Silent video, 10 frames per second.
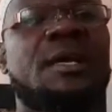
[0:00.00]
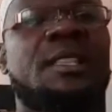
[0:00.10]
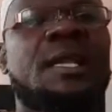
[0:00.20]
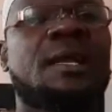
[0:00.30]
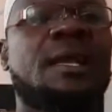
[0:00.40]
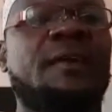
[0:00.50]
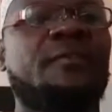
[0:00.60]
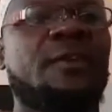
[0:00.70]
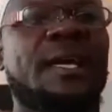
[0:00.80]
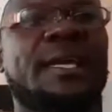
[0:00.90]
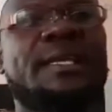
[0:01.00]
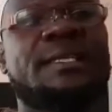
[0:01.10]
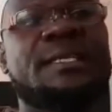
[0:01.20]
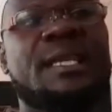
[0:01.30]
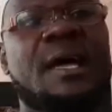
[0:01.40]
that are leveled
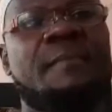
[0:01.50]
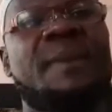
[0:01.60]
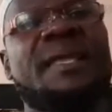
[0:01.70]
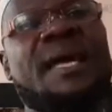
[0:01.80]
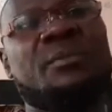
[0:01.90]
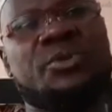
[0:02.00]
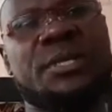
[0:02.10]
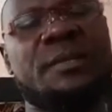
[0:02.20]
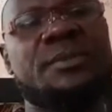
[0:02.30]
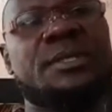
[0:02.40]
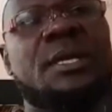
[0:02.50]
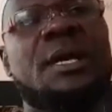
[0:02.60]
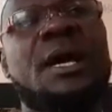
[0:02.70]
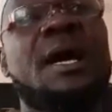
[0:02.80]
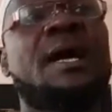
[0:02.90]
against Islam by non-Muslims
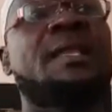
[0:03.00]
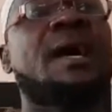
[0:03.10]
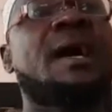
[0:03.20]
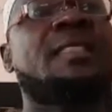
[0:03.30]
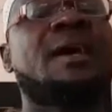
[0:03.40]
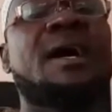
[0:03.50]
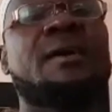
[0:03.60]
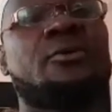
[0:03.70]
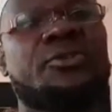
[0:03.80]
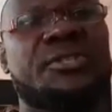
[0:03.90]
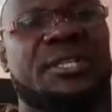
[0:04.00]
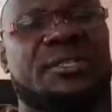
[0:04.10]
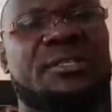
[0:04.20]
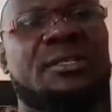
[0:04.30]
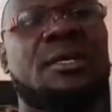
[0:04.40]
and other
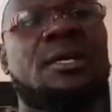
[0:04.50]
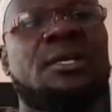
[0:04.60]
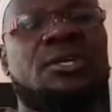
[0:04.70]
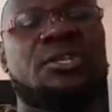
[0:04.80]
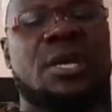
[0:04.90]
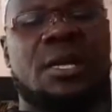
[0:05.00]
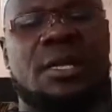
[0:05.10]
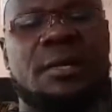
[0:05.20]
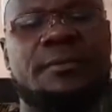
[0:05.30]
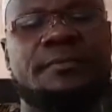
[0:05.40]
agnostics, inshallah.